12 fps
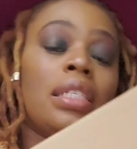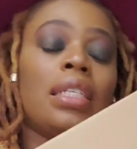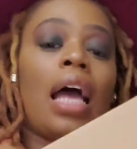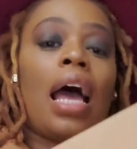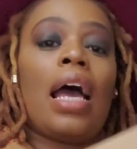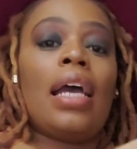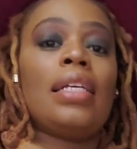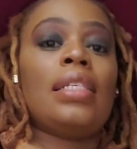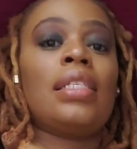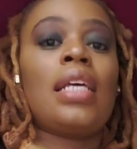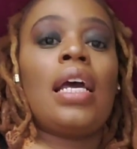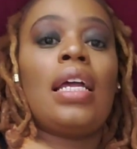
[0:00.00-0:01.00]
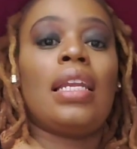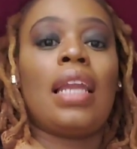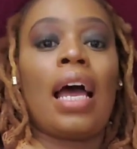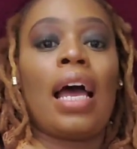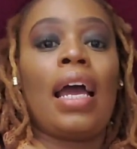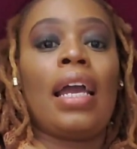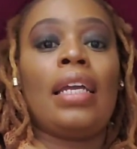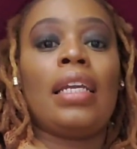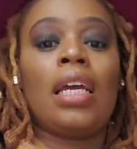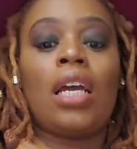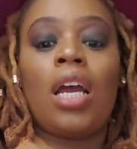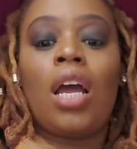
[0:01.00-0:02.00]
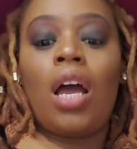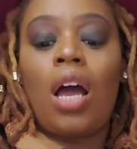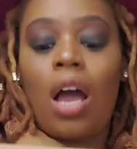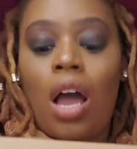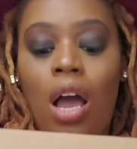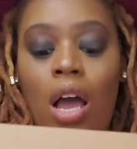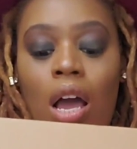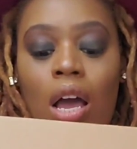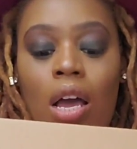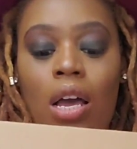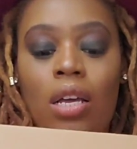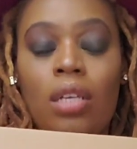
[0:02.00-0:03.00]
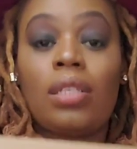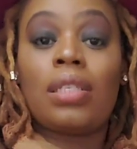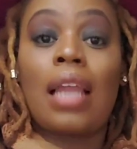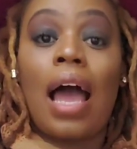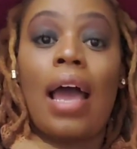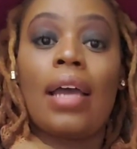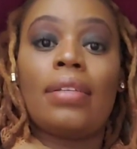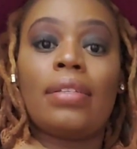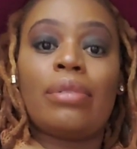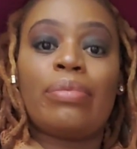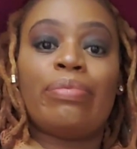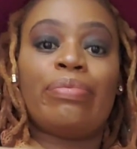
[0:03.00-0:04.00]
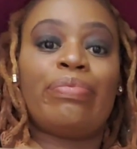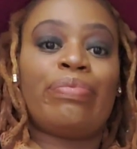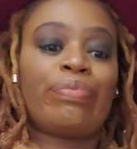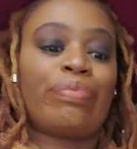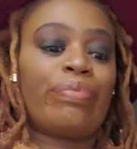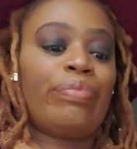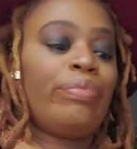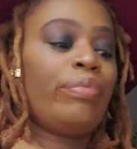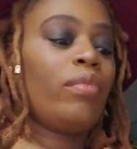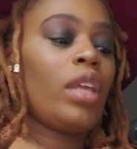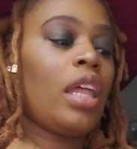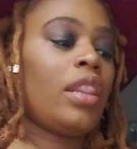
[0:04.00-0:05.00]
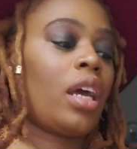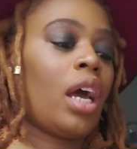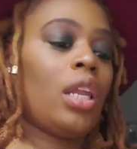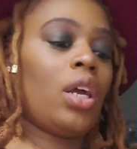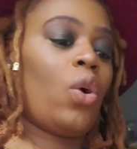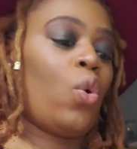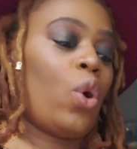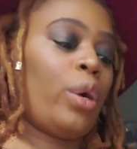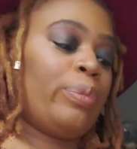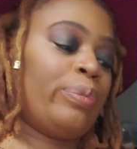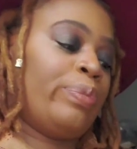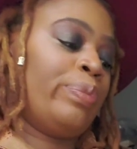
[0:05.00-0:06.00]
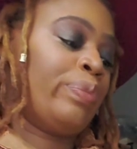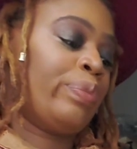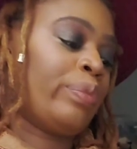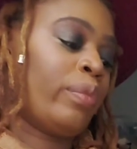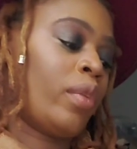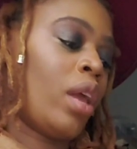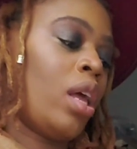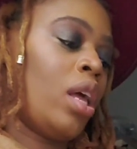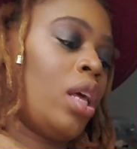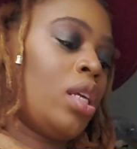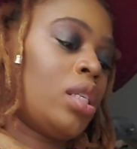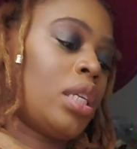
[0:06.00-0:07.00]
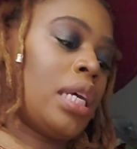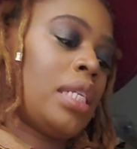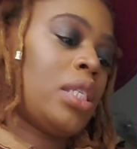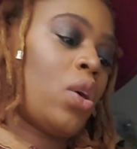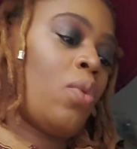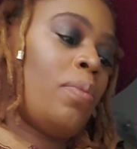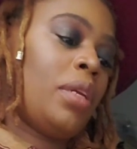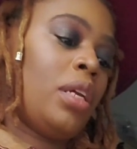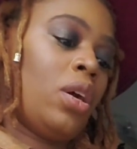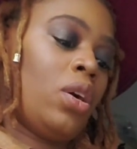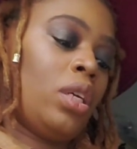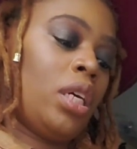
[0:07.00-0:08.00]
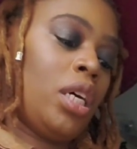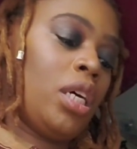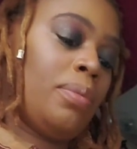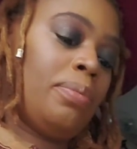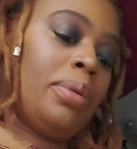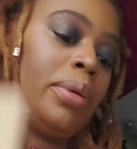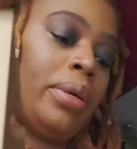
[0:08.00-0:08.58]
size 9 slides in the color core. So let's open it on up,